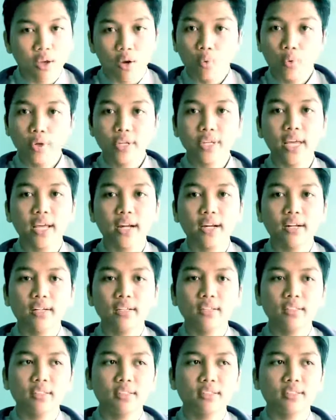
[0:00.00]
We
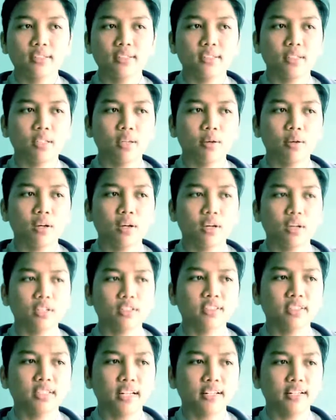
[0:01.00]
can
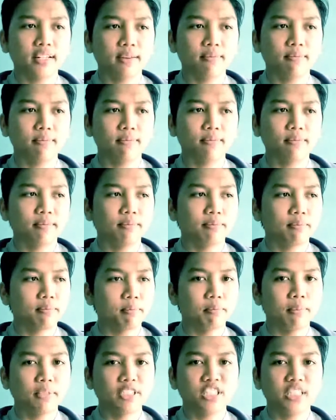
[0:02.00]
send them
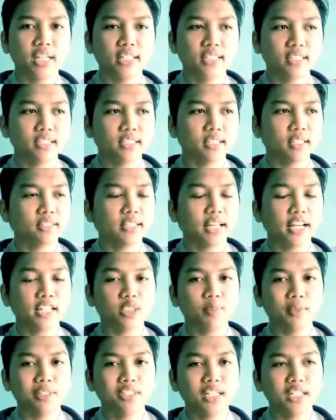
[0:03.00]
message, text
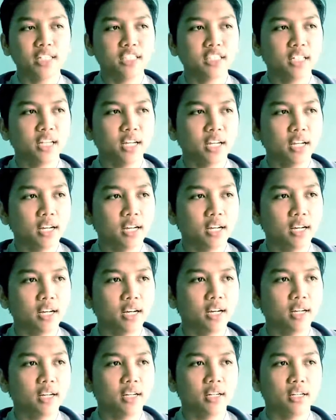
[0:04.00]
message,
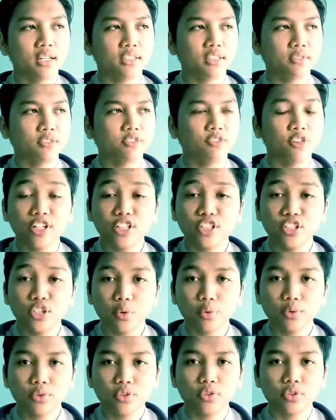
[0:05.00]
voice
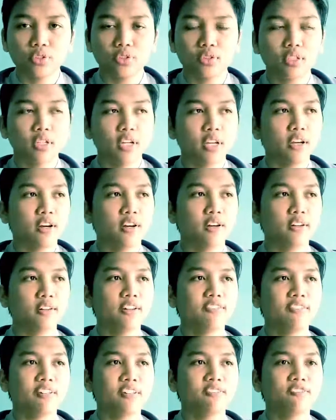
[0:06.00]
note, and
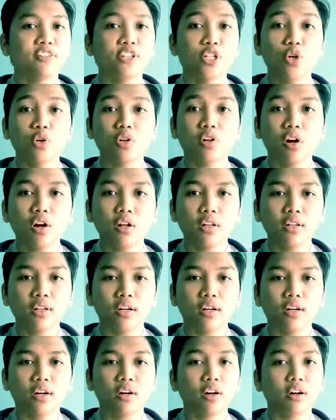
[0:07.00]
even video call
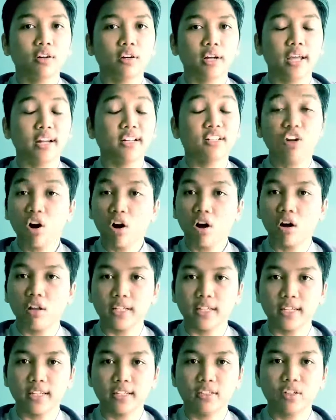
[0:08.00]
and
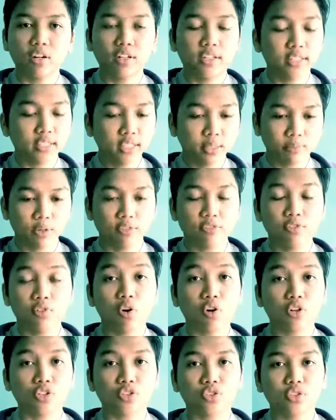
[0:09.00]
calling them, of
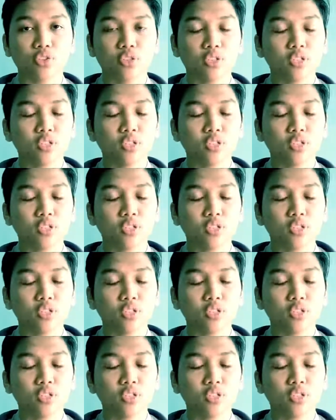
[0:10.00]
course.